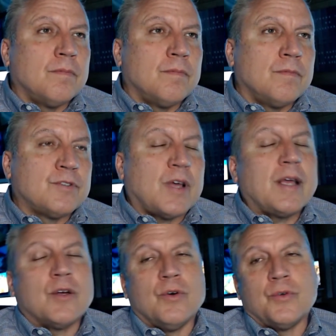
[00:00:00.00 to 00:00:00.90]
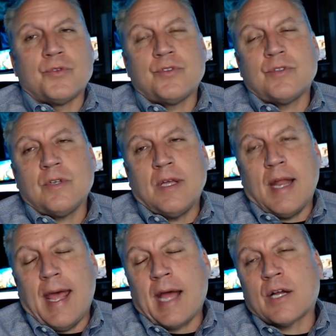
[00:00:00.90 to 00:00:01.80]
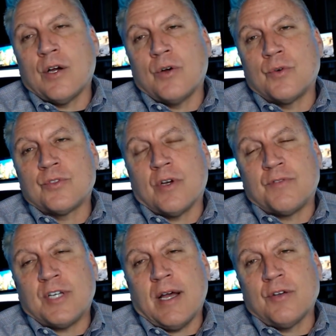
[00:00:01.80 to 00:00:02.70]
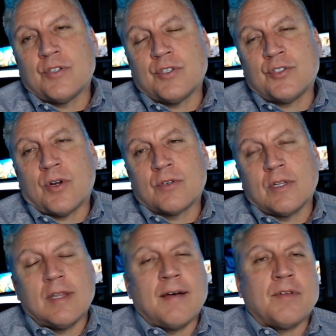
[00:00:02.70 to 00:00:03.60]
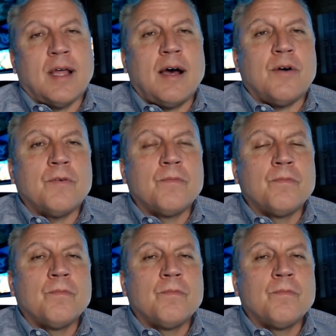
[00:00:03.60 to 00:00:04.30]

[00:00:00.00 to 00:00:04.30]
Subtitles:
cycles and echoes of challenges start to level out,